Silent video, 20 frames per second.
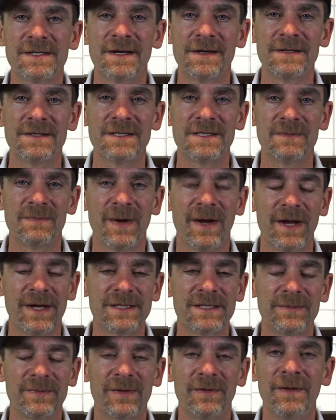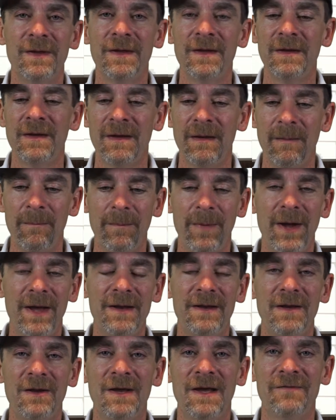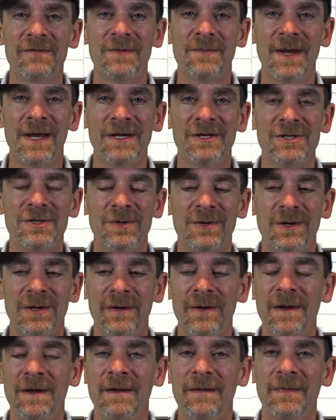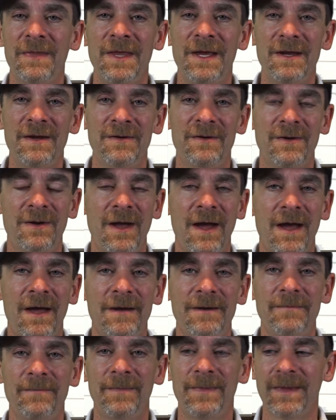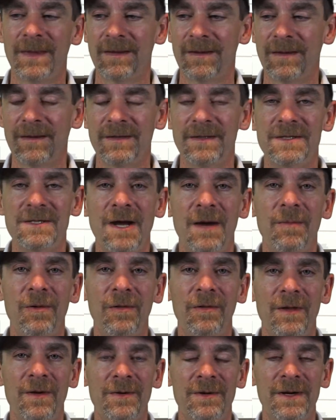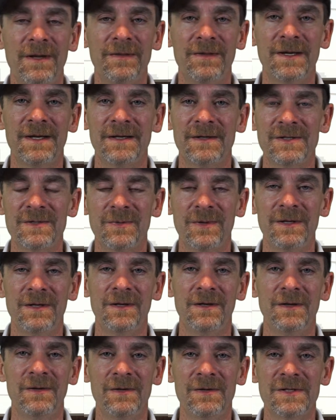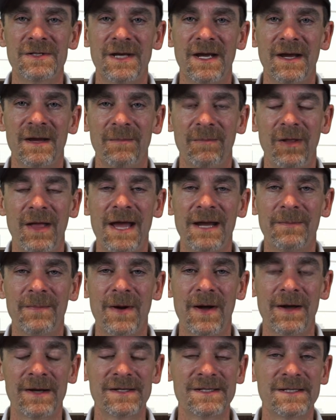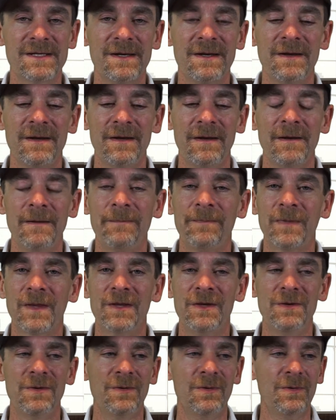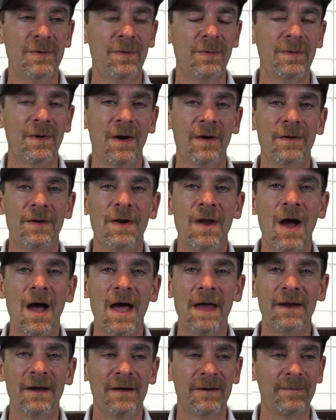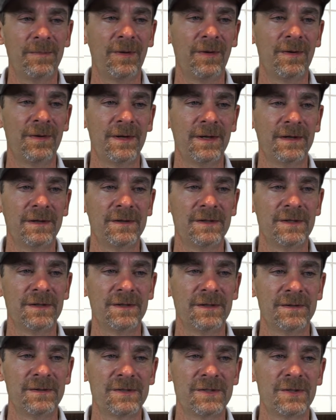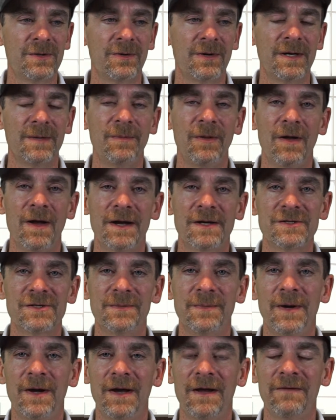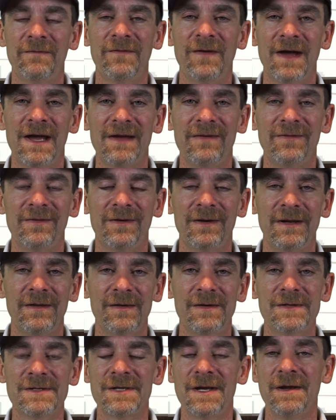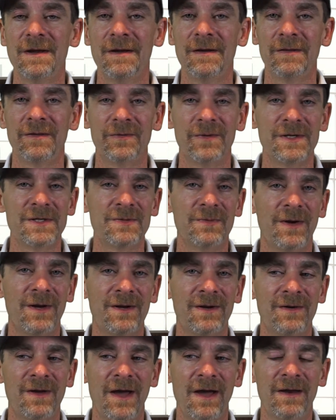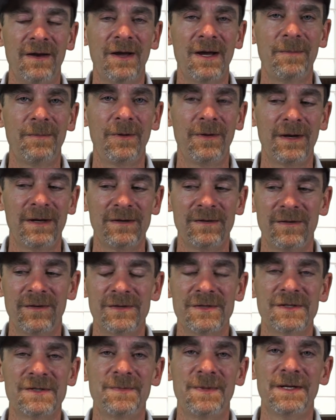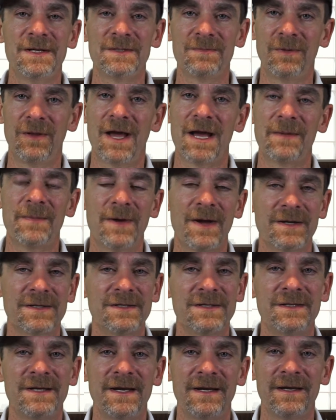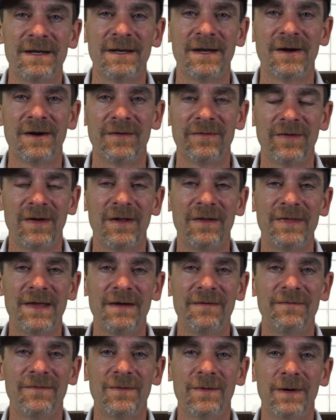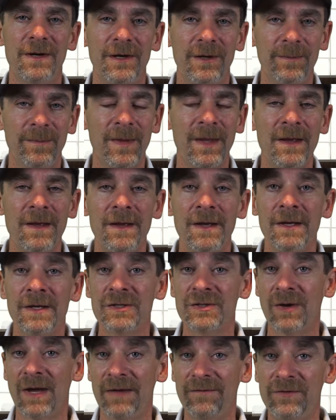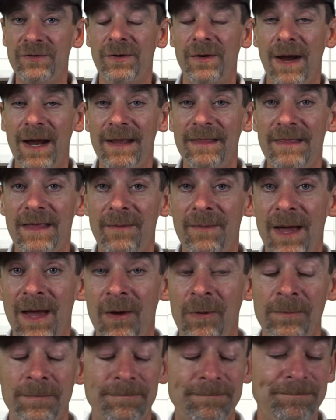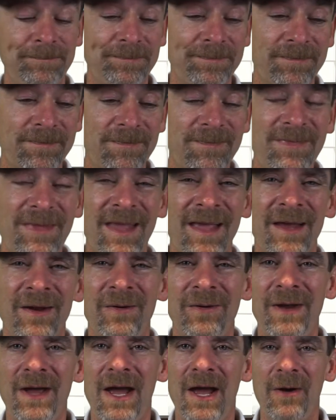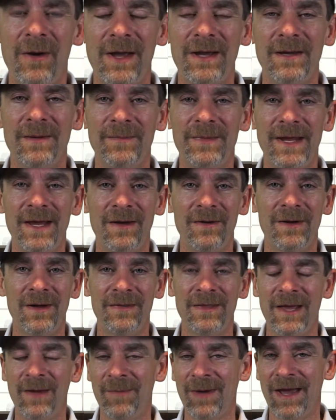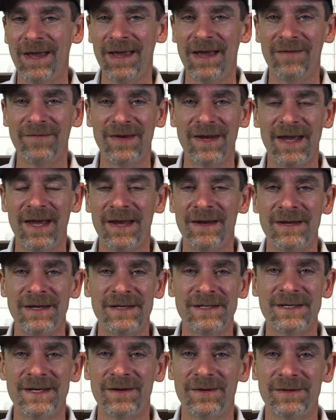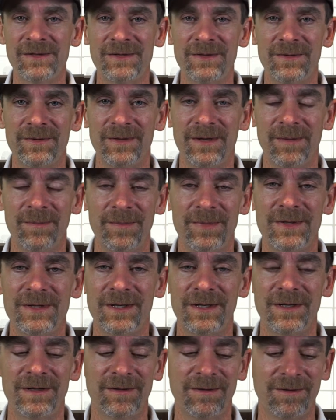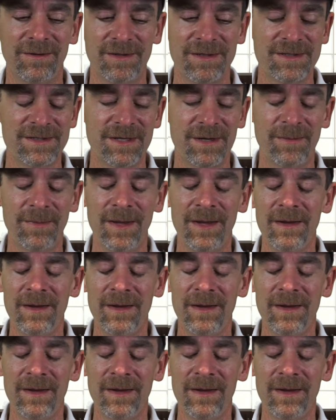sites as possible. But you have to make sure that you're not double loading things. When you use uh, Blackbox, you are not uploading to Storyblocks or Pond five or any of those. The reason why you're not uploading to those is because Blackbox is taking care of all of that for you. So I've tried them out. I don't know how I come down on them. I haven't had any sales through them particularly, so,